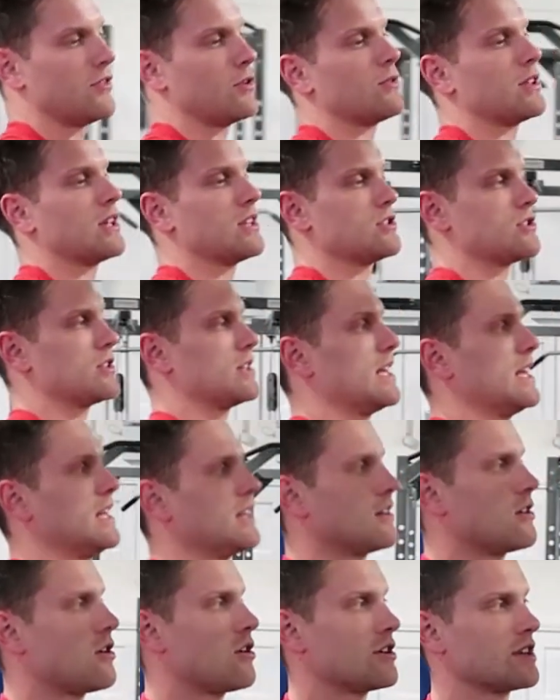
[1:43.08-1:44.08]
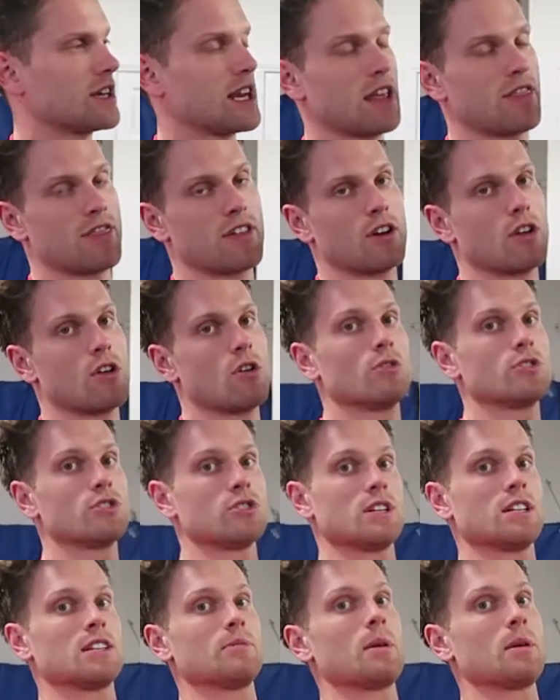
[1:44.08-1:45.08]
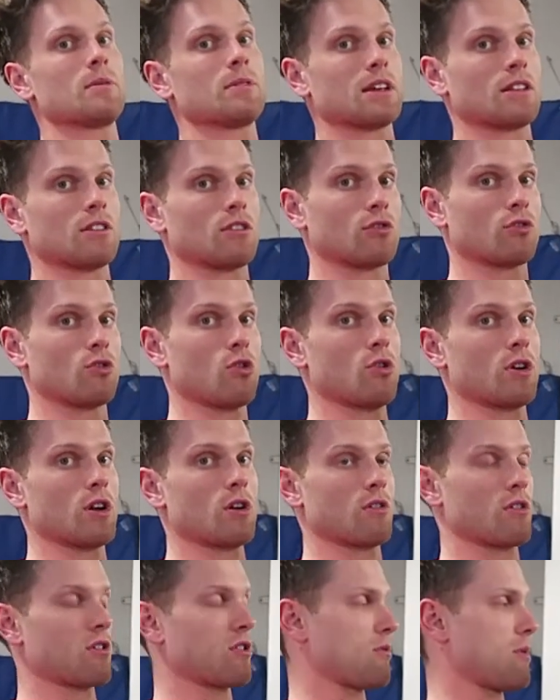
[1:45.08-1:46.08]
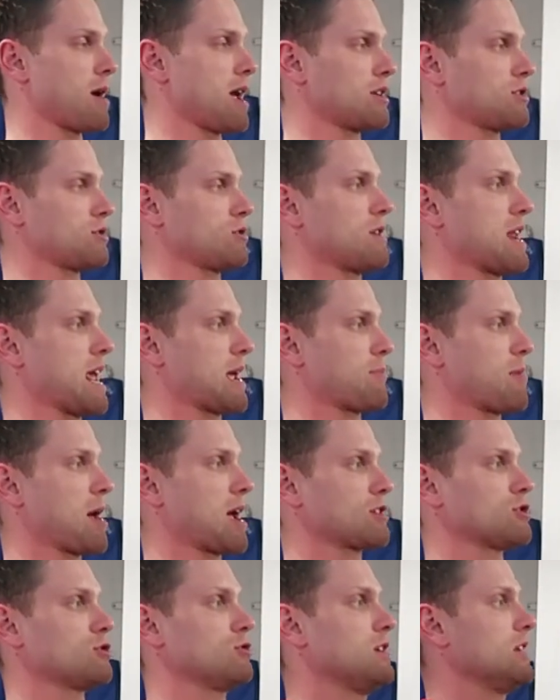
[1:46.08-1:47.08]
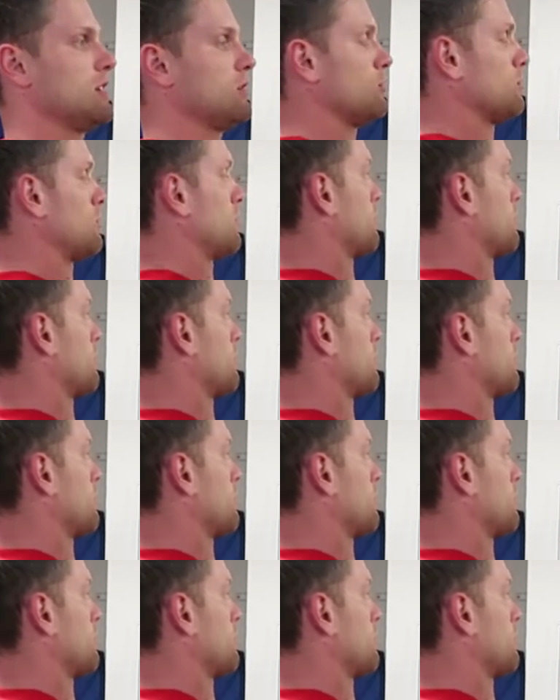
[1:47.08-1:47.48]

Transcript: few things you need in order to get there though is you need to be able to get the throat out of the way, so neck back, so you need good